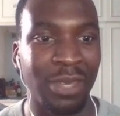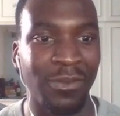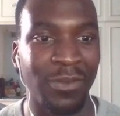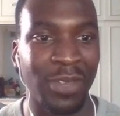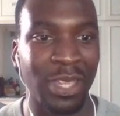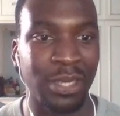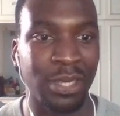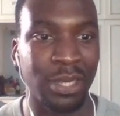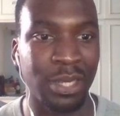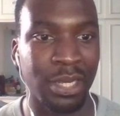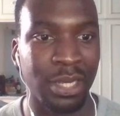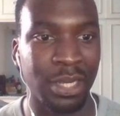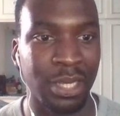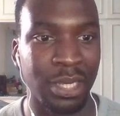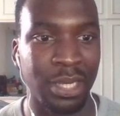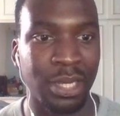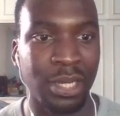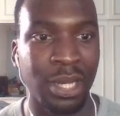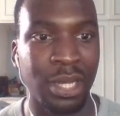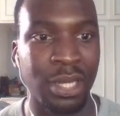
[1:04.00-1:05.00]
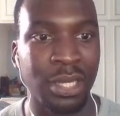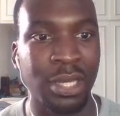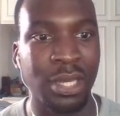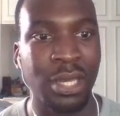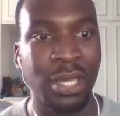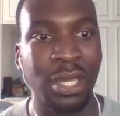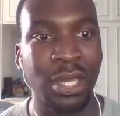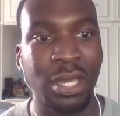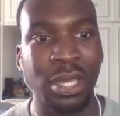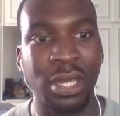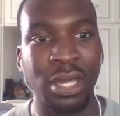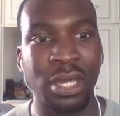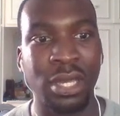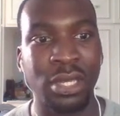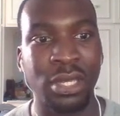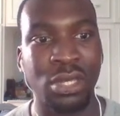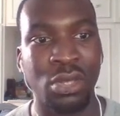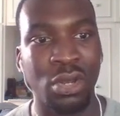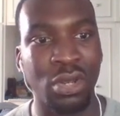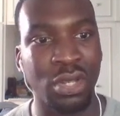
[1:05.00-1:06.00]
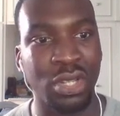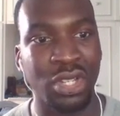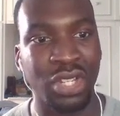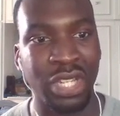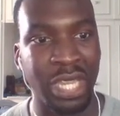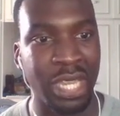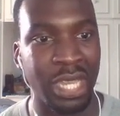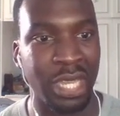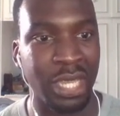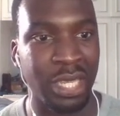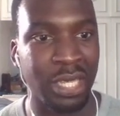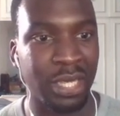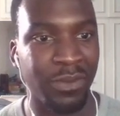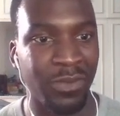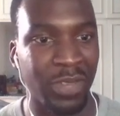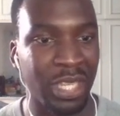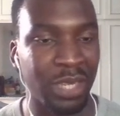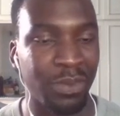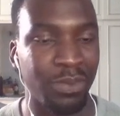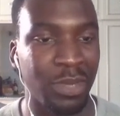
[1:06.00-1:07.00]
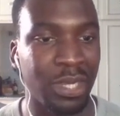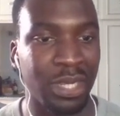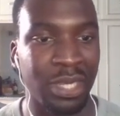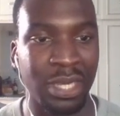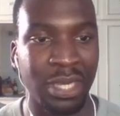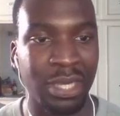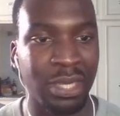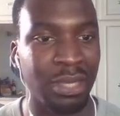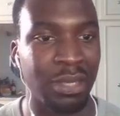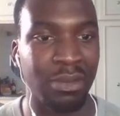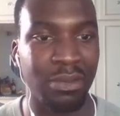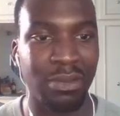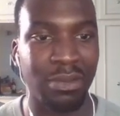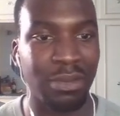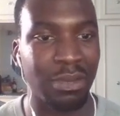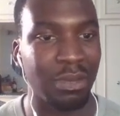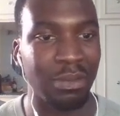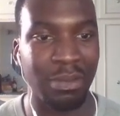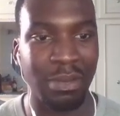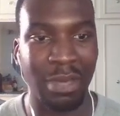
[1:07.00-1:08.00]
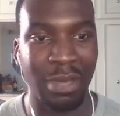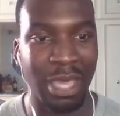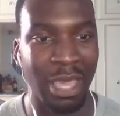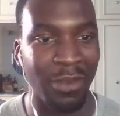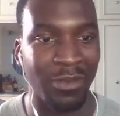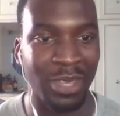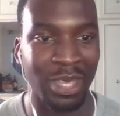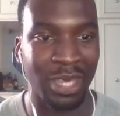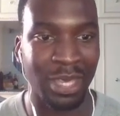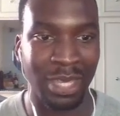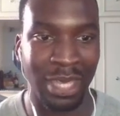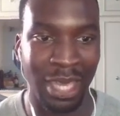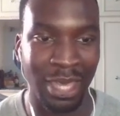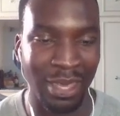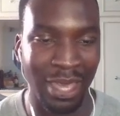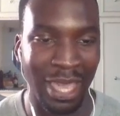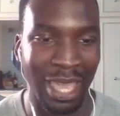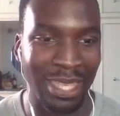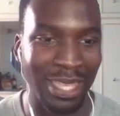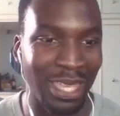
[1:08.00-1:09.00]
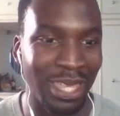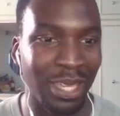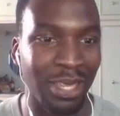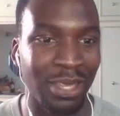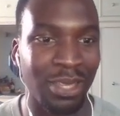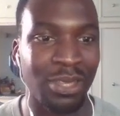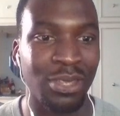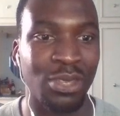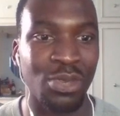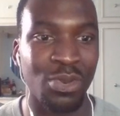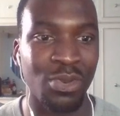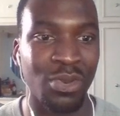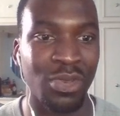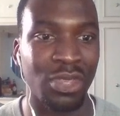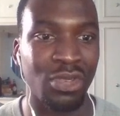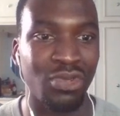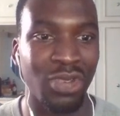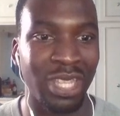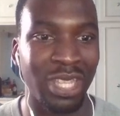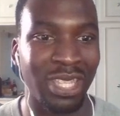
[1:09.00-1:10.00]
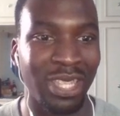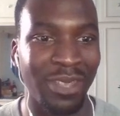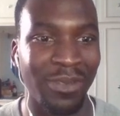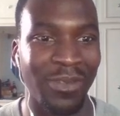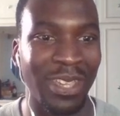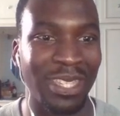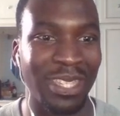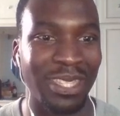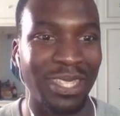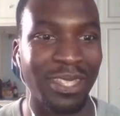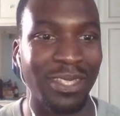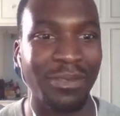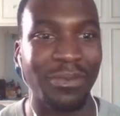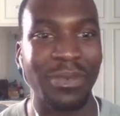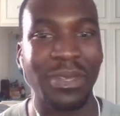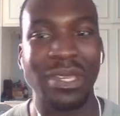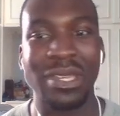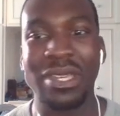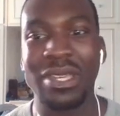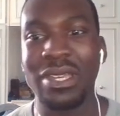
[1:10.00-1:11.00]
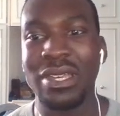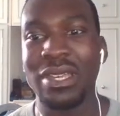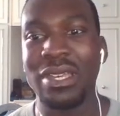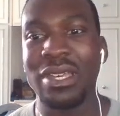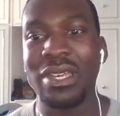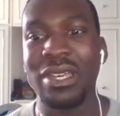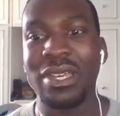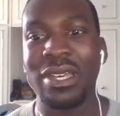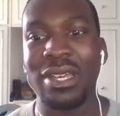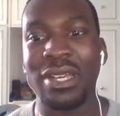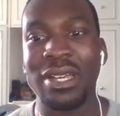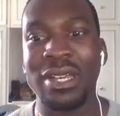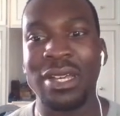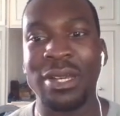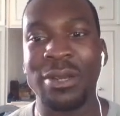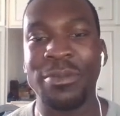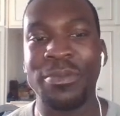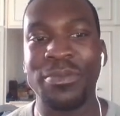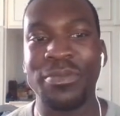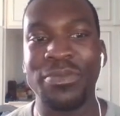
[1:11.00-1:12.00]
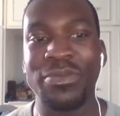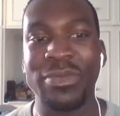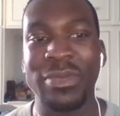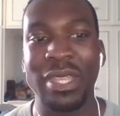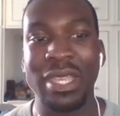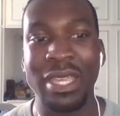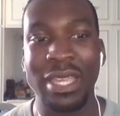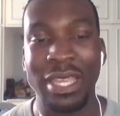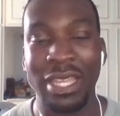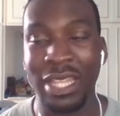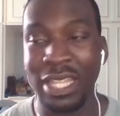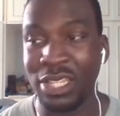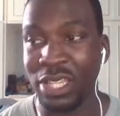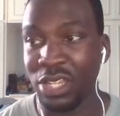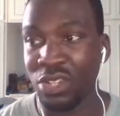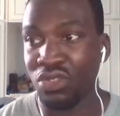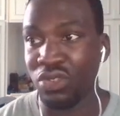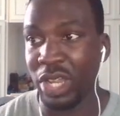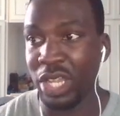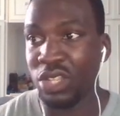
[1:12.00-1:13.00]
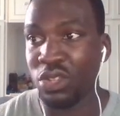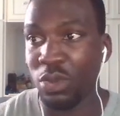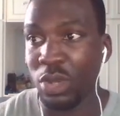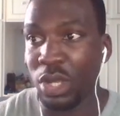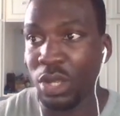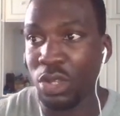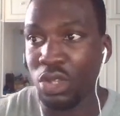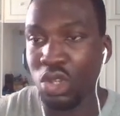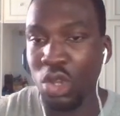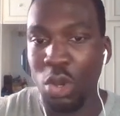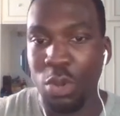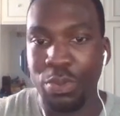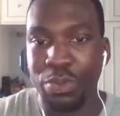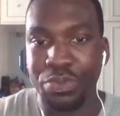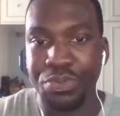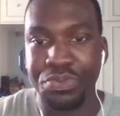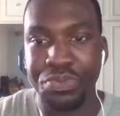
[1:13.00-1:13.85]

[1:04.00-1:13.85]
investors can discuss uh, stocks, shares, investments, and everything, anything to do with trading and investing. Um, let's get straight into it. So,